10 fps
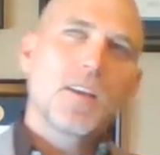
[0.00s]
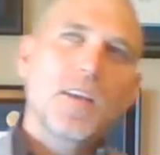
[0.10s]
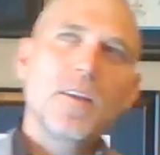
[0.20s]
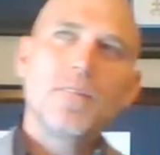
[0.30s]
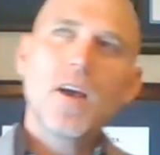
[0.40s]

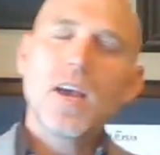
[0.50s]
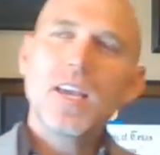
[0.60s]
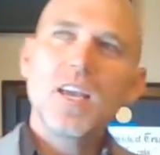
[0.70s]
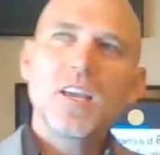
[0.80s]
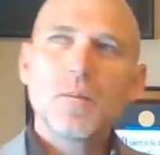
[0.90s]
if I
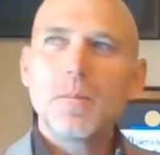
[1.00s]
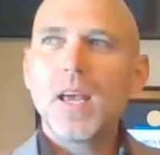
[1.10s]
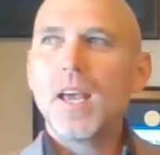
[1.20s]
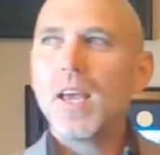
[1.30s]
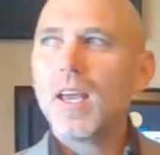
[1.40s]
am
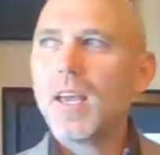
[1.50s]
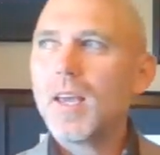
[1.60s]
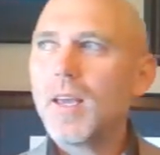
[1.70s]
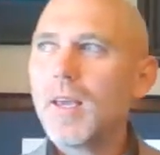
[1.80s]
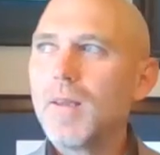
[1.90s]

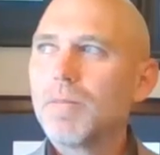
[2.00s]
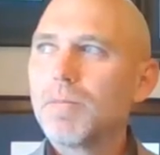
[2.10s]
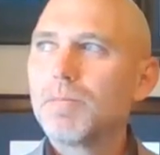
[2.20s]
a